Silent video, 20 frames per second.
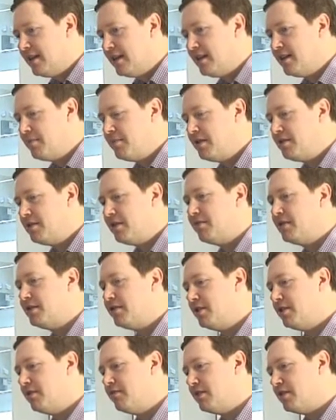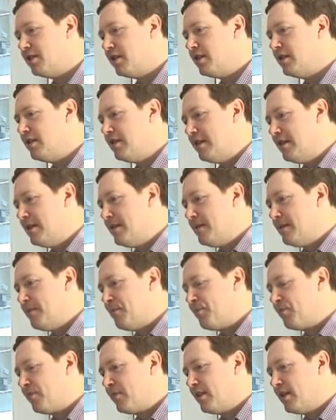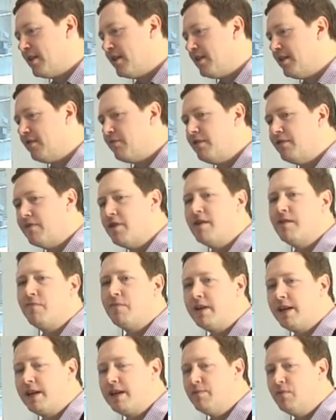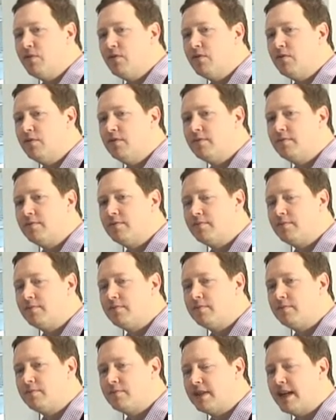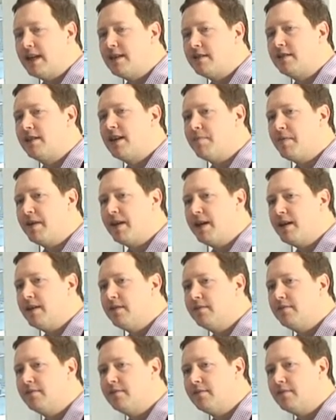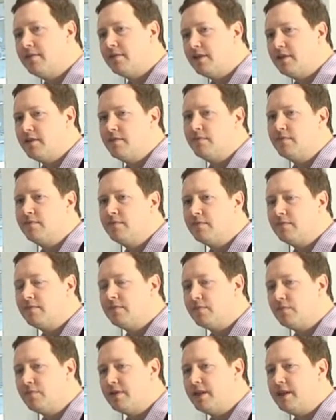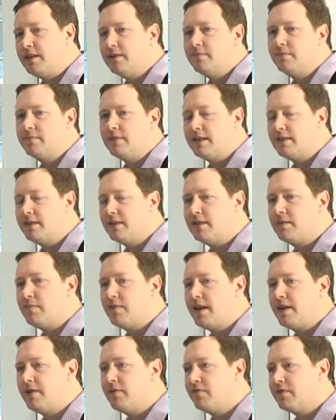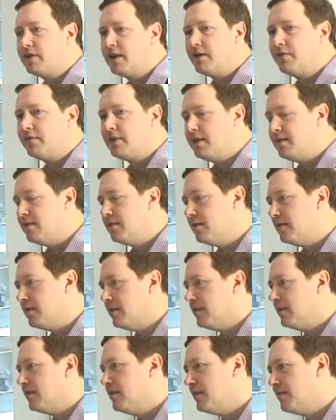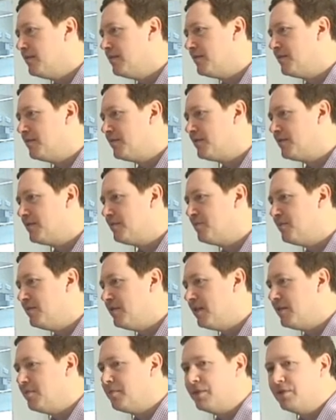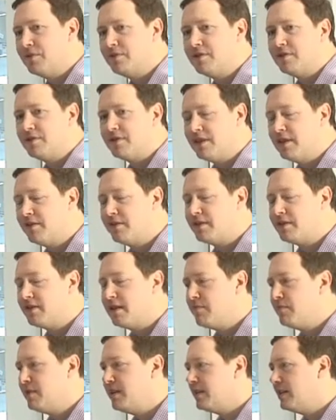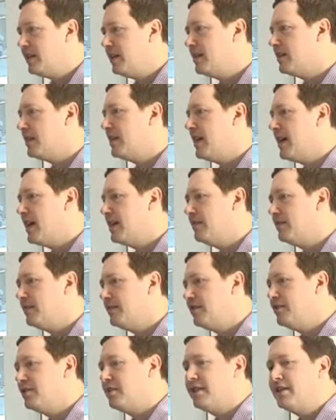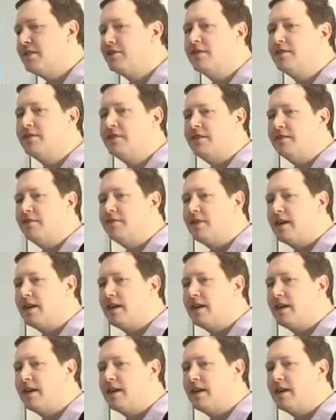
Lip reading: And the beauty of Azure is that if we find that we're getting more data coming in than we anticipate or are currently built to a service, then we can easily add additional instances